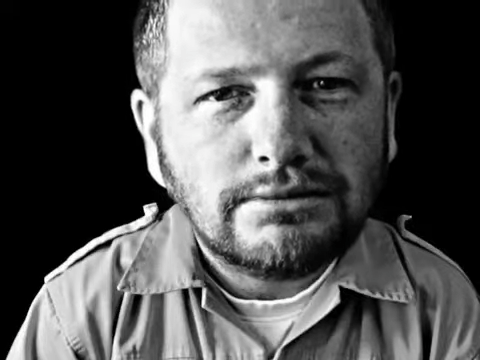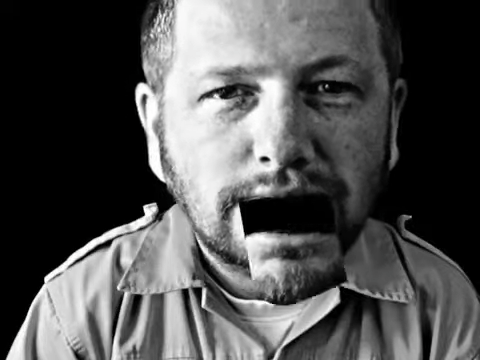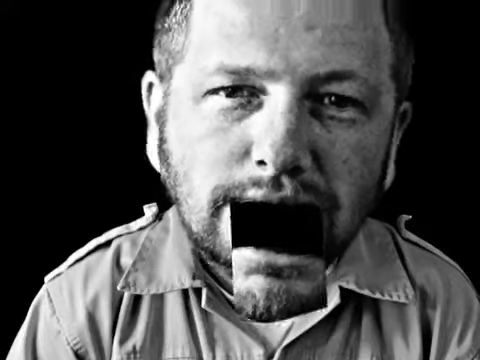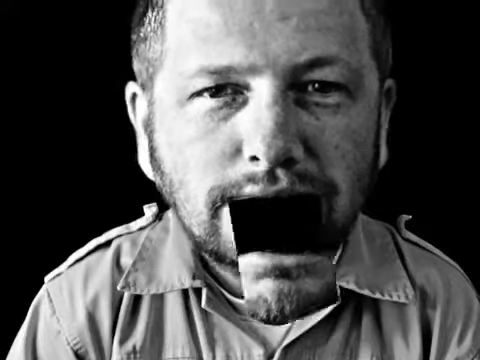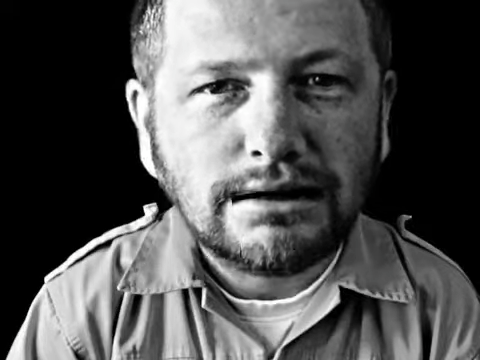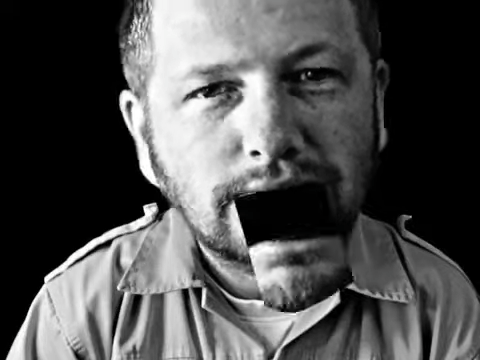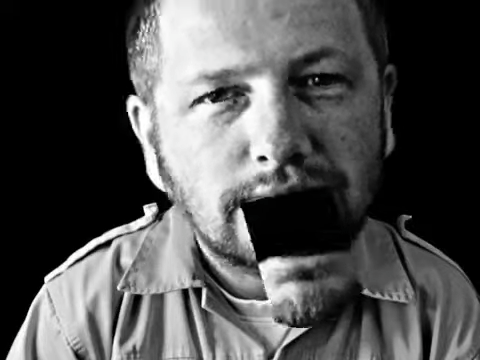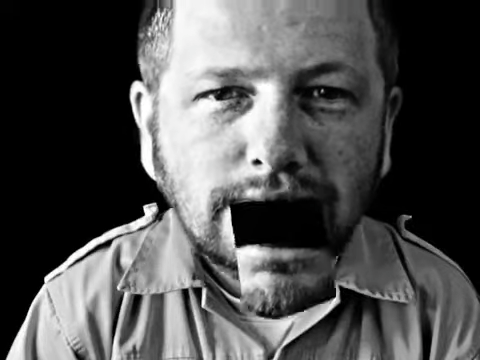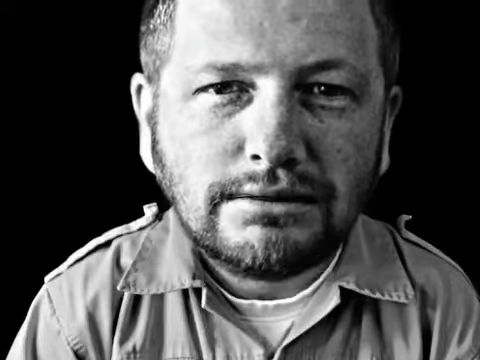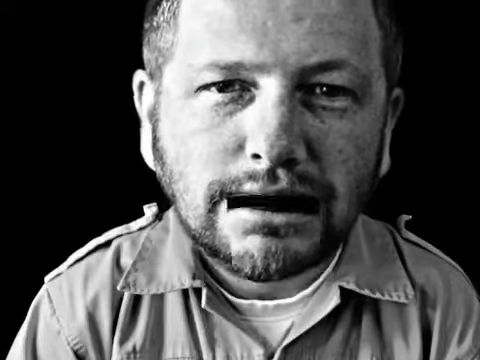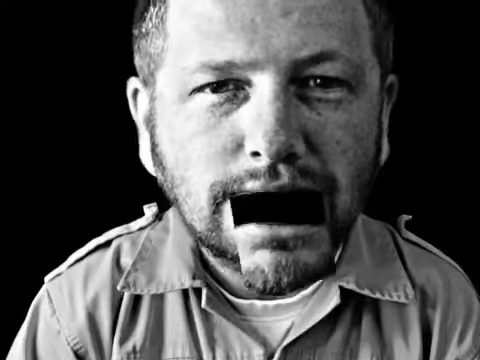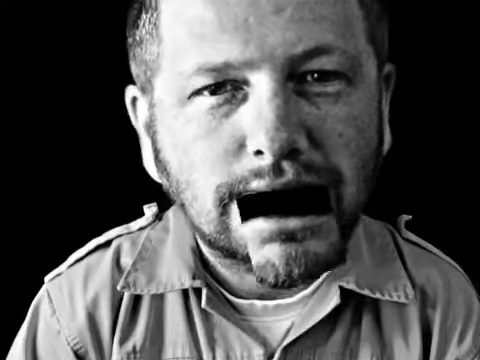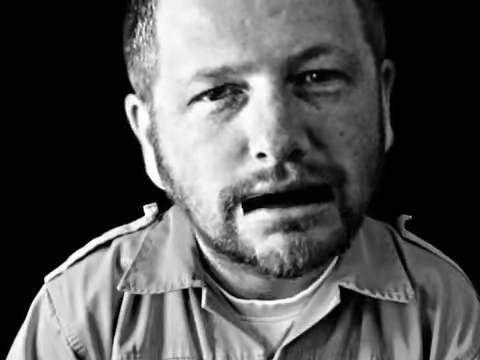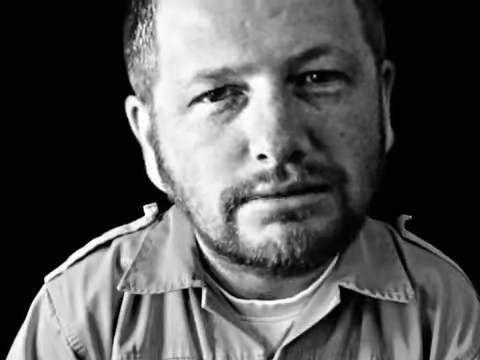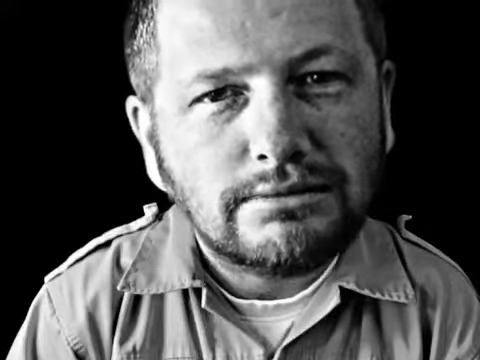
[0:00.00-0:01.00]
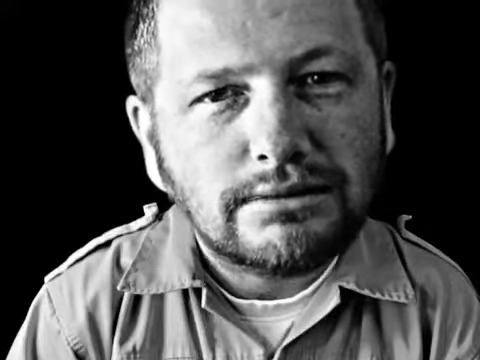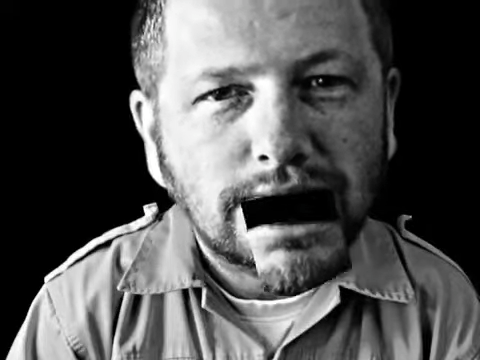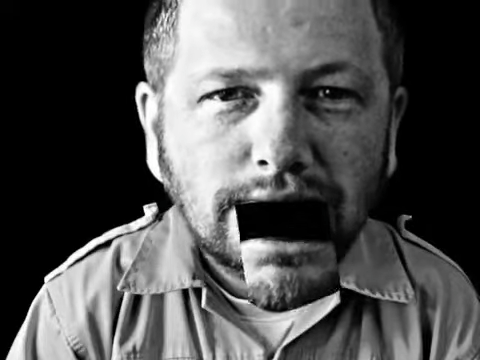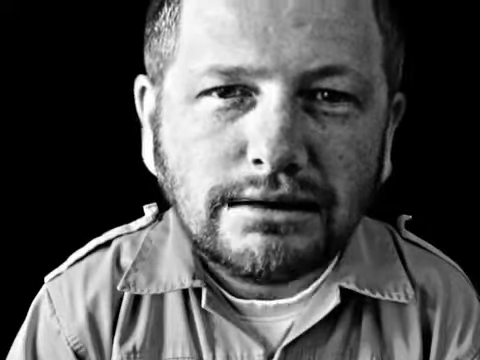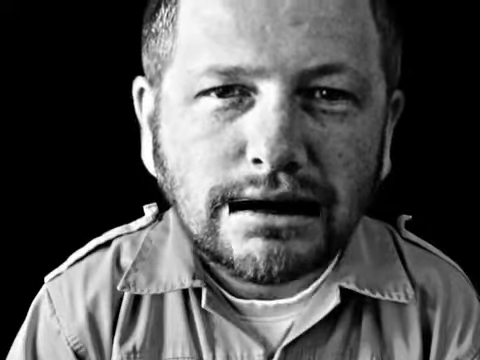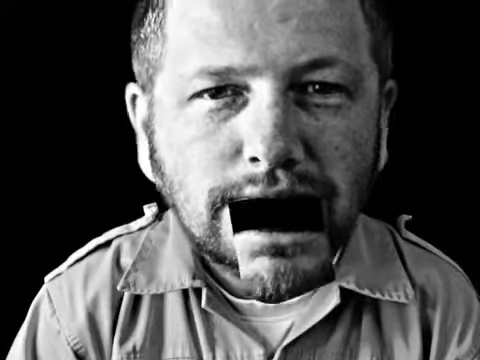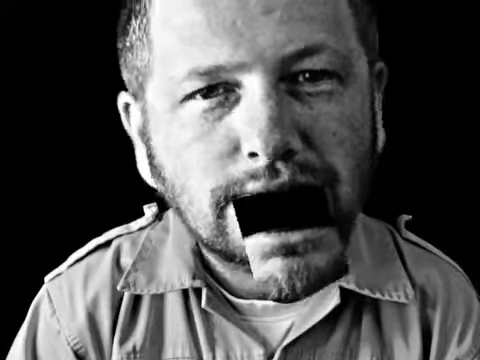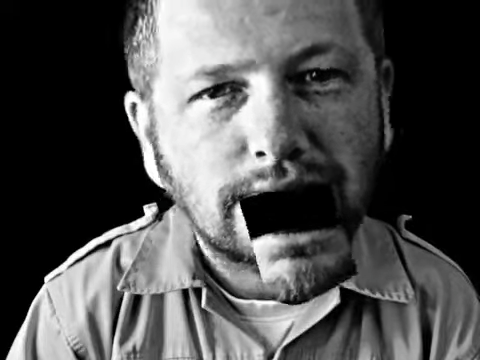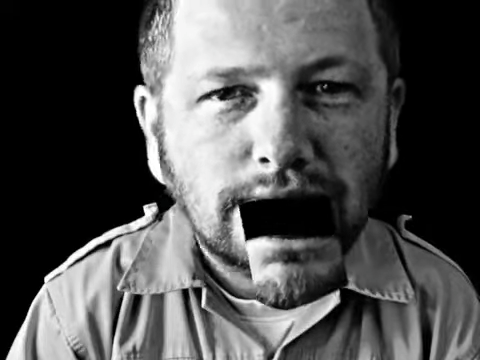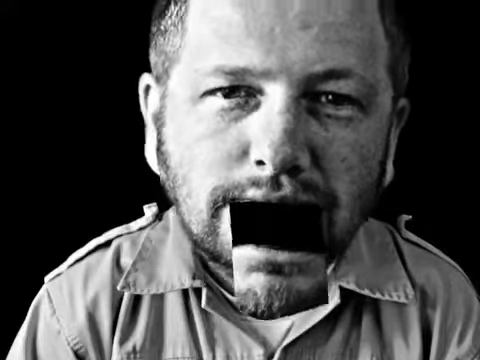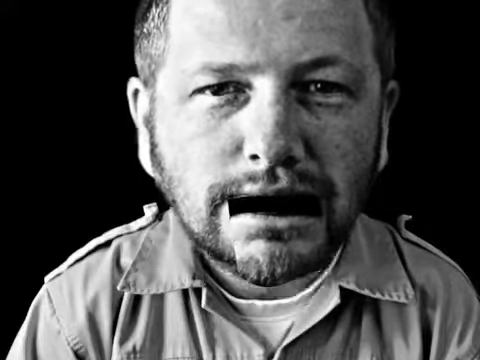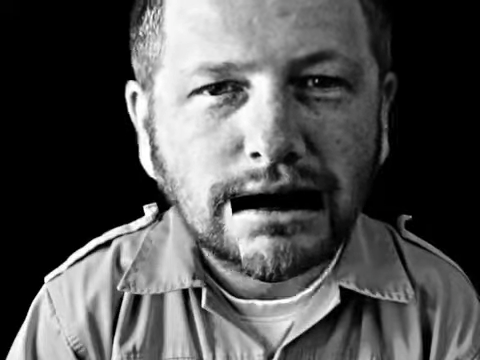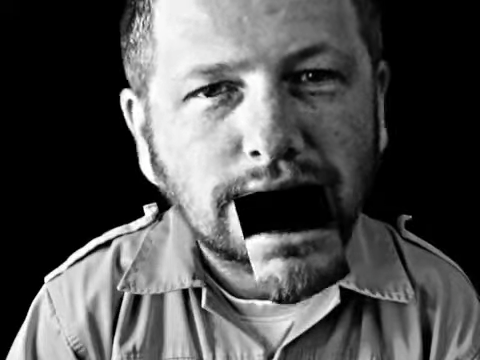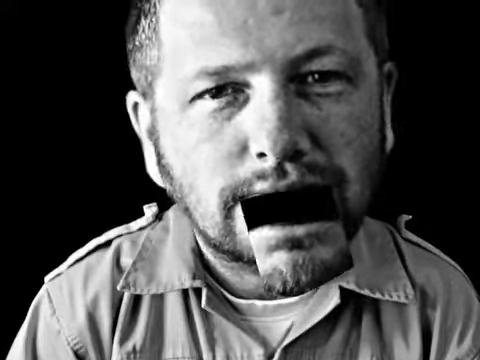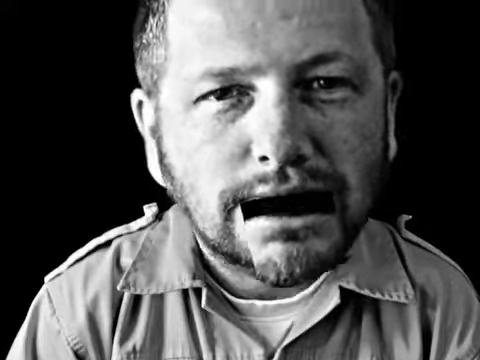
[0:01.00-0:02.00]
E-brakes, AP
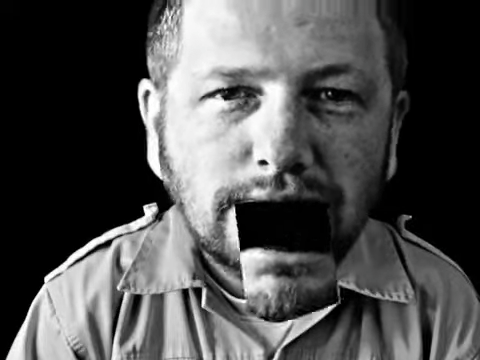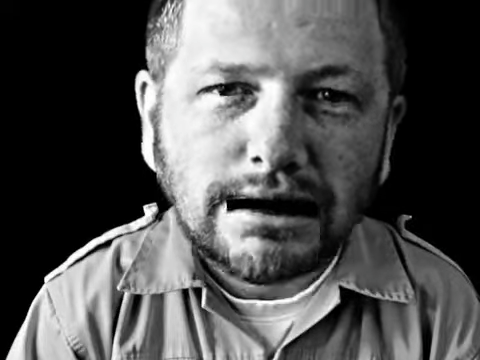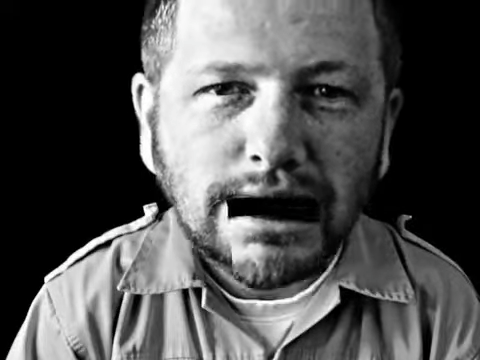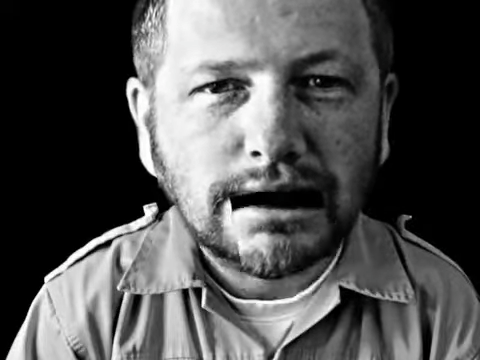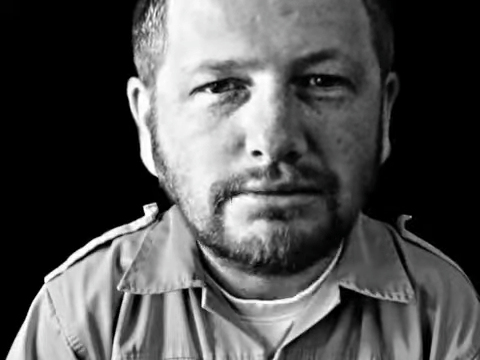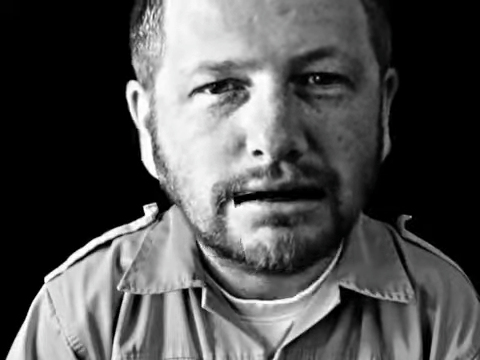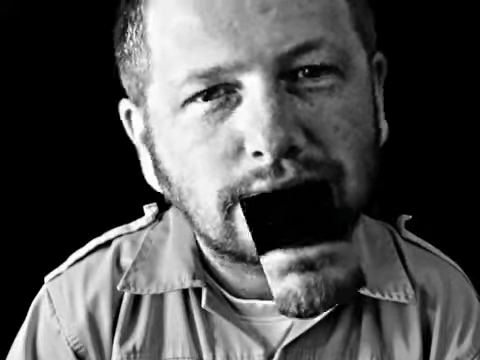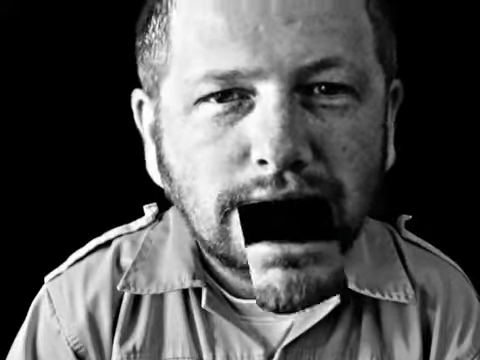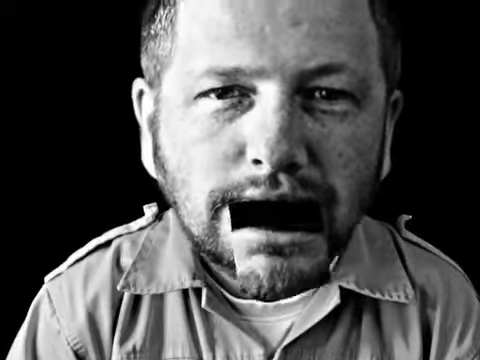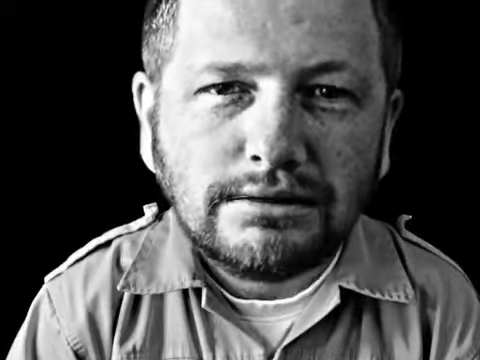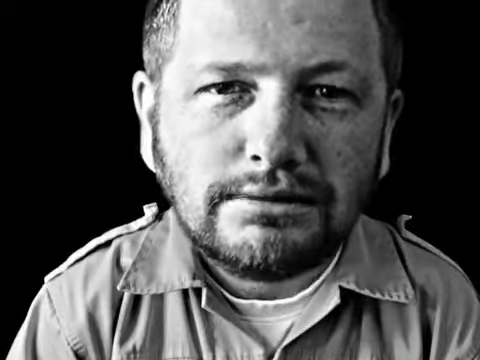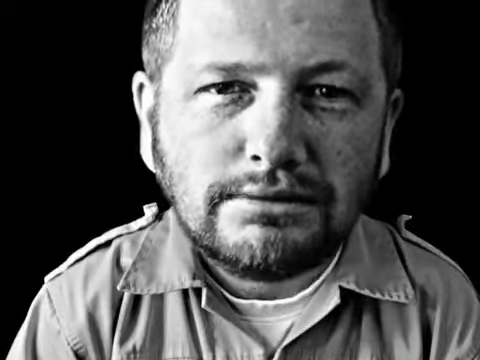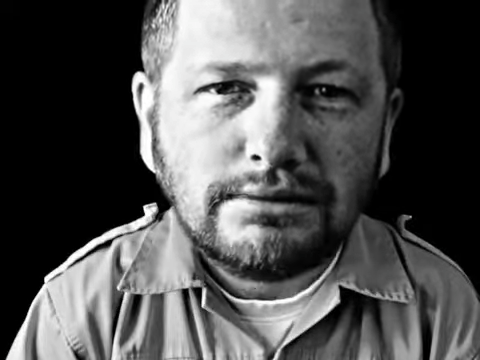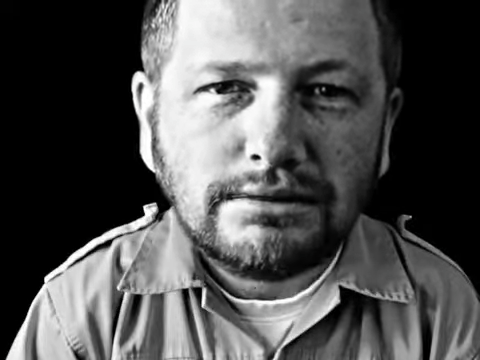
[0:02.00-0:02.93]
Racing BBK,